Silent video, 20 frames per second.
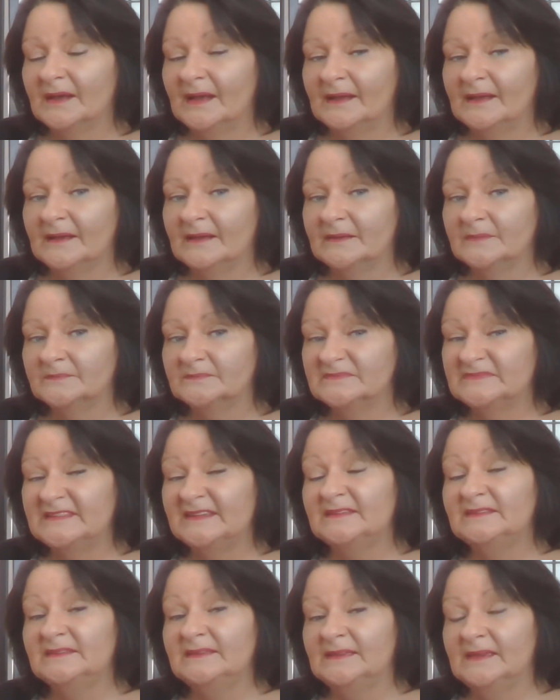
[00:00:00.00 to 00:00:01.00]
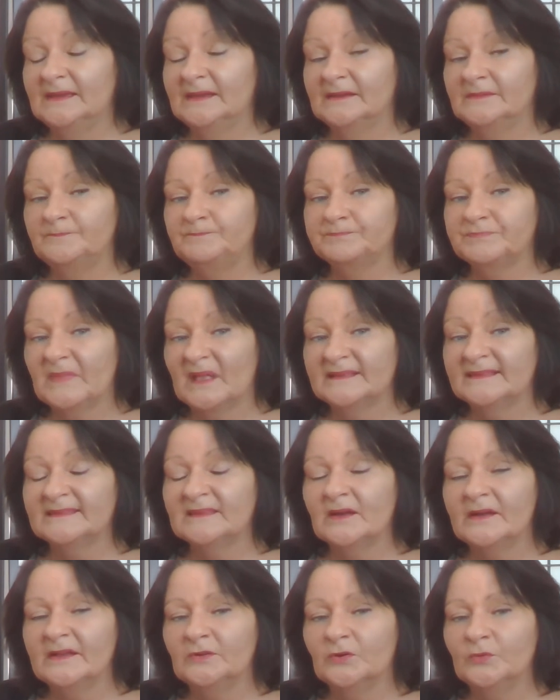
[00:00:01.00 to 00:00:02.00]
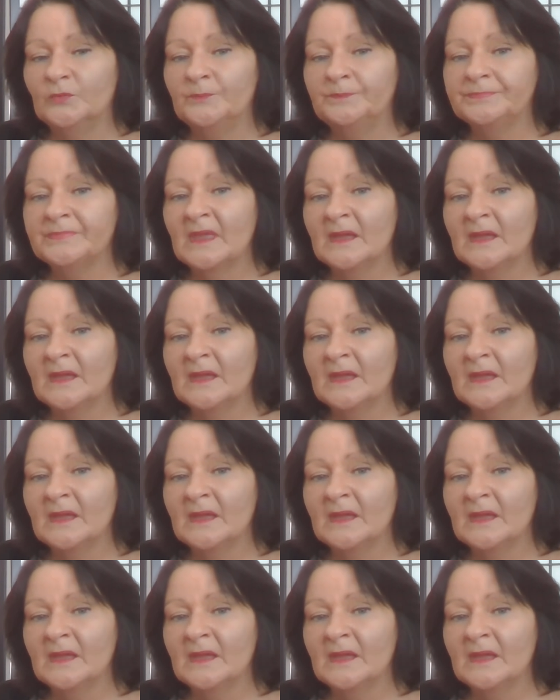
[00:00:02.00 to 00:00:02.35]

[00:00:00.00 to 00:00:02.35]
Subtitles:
10-year cycle.